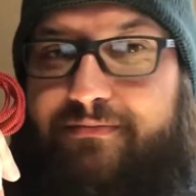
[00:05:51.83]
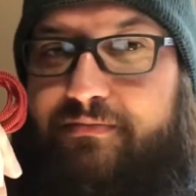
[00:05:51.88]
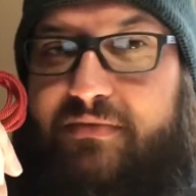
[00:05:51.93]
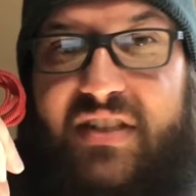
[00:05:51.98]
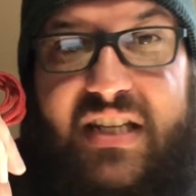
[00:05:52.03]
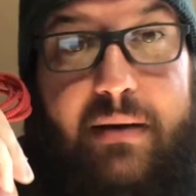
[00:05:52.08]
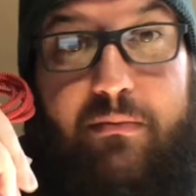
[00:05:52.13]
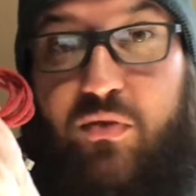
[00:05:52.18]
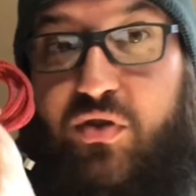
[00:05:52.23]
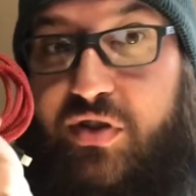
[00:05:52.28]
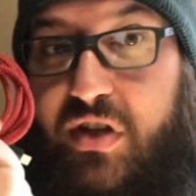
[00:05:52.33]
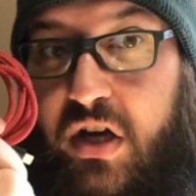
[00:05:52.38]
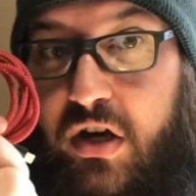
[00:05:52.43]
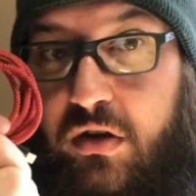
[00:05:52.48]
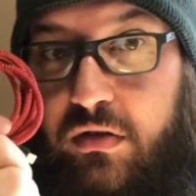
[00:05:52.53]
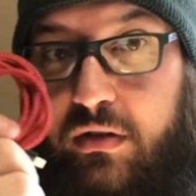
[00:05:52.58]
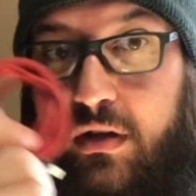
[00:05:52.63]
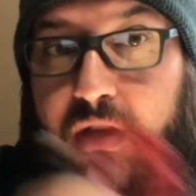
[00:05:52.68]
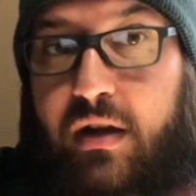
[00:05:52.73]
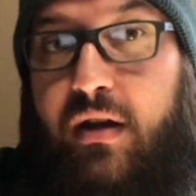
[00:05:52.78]
Same
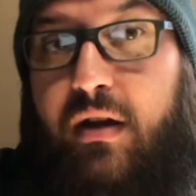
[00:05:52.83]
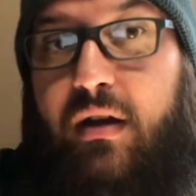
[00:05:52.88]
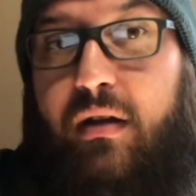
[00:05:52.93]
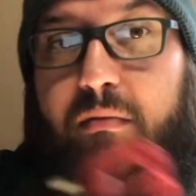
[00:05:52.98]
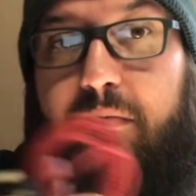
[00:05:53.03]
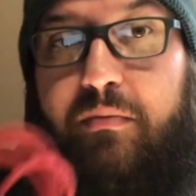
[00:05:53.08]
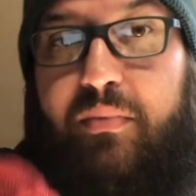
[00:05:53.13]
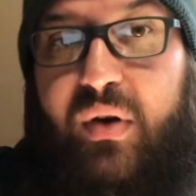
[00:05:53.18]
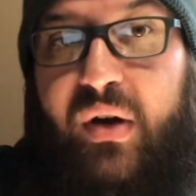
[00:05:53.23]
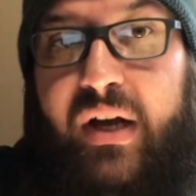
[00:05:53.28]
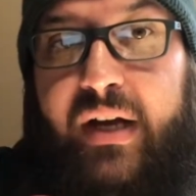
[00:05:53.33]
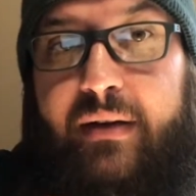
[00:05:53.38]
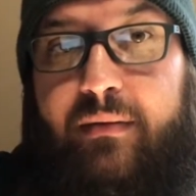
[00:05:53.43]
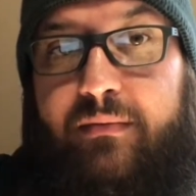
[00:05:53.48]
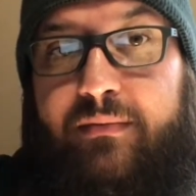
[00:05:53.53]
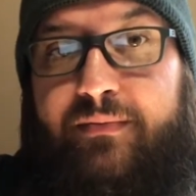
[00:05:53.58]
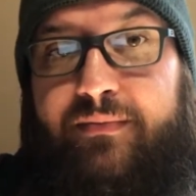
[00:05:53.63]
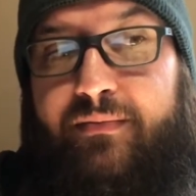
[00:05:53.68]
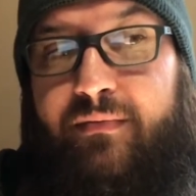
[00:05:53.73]
result, but